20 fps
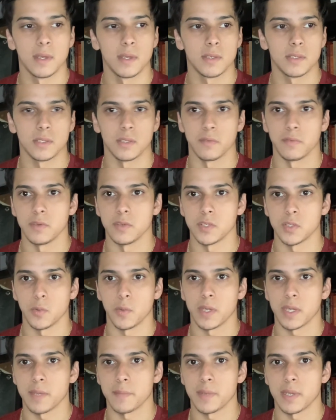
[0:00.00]
So if you used to
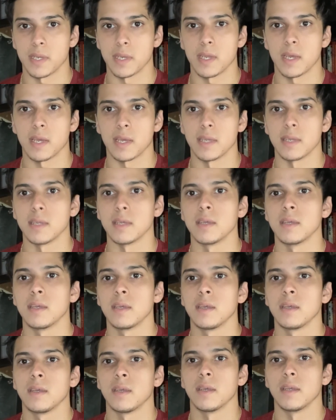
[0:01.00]
wake up at 9
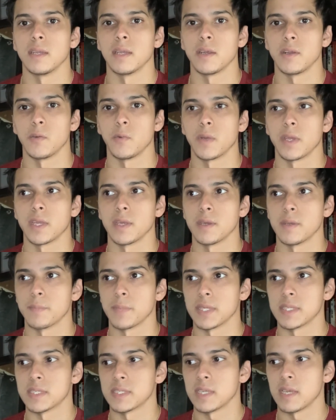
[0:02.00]
and now you're waking up
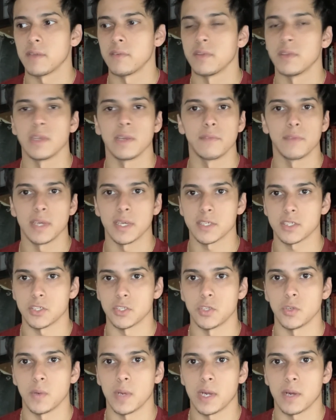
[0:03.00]
at 7, you have extra
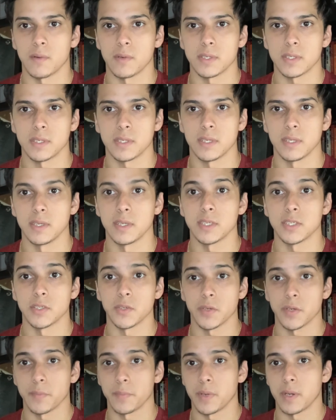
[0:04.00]
2 hours. You can
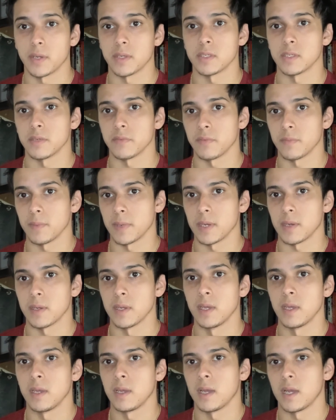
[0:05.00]
still compare yourself about
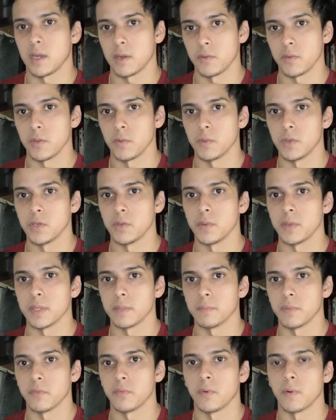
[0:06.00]
how you were doing
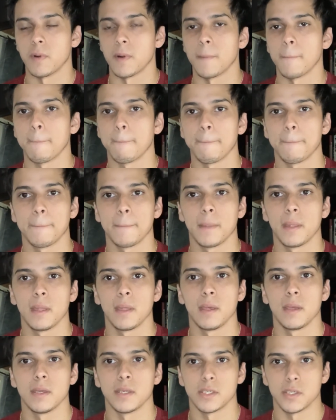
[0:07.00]
before.
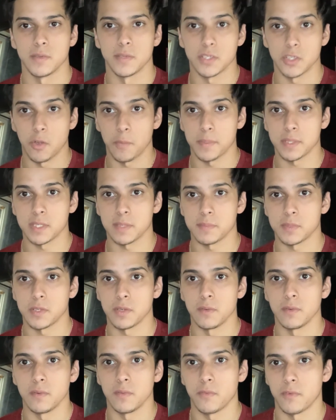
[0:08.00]
So this opens up
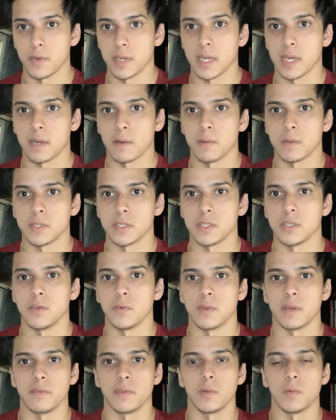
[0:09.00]
2 free hours to do
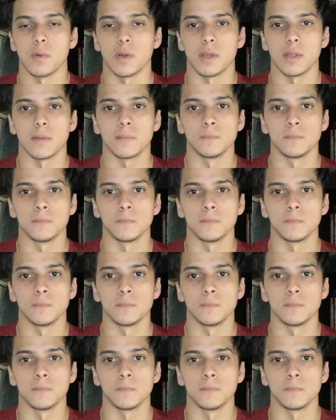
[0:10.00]
whatever you want.